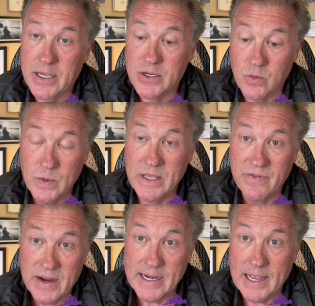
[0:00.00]
to really
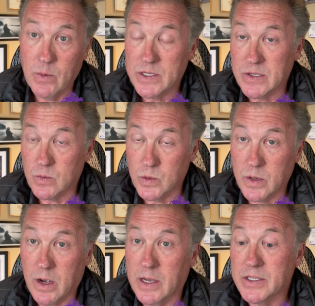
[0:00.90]
finding out what's the root
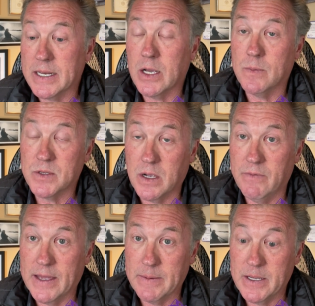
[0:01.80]
cause can help solve
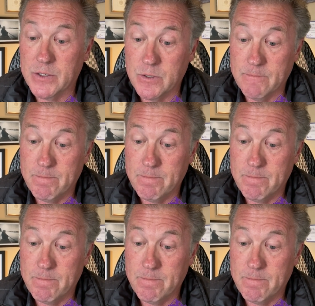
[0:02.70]
that issue.